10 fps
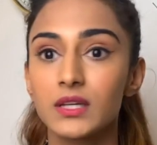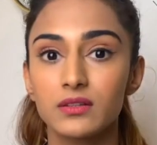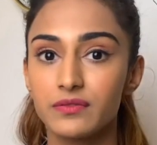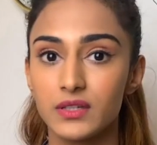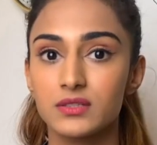
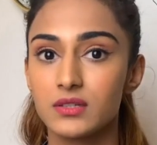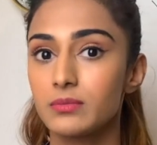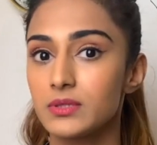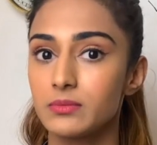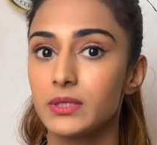the face scrub
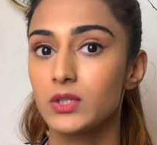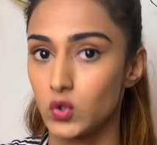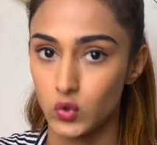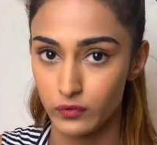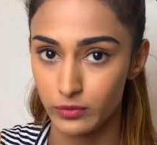is a big
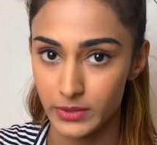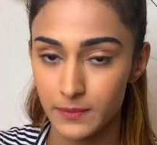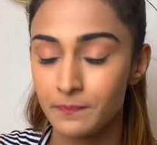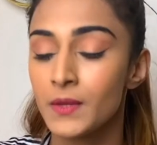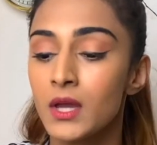no-no for me.
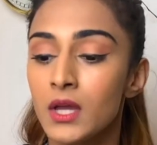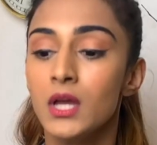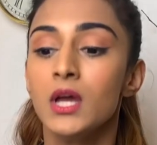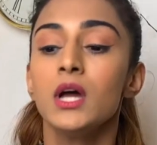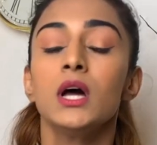
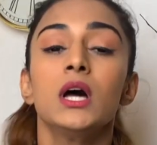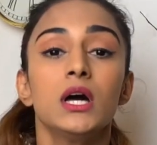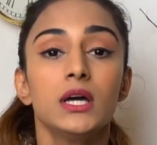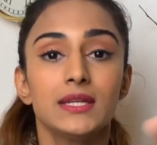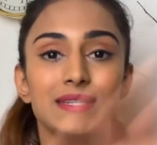
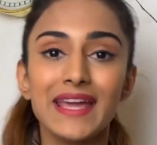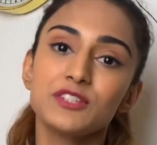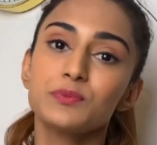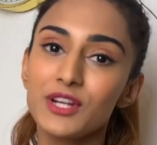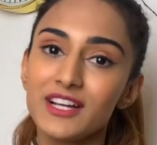
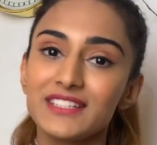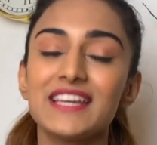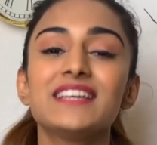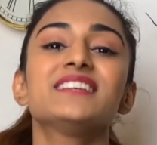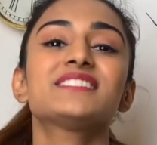Next product
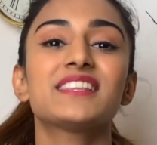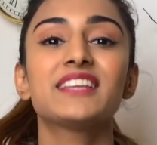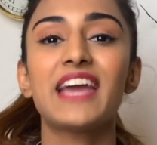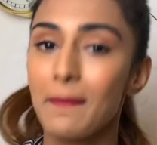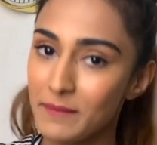is
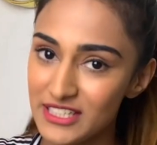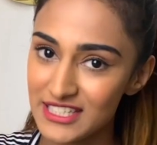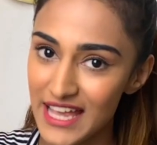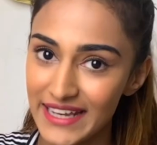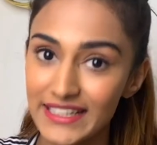the apple
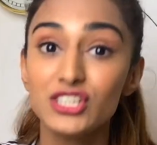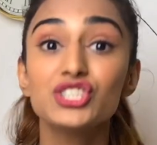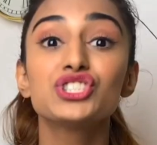cider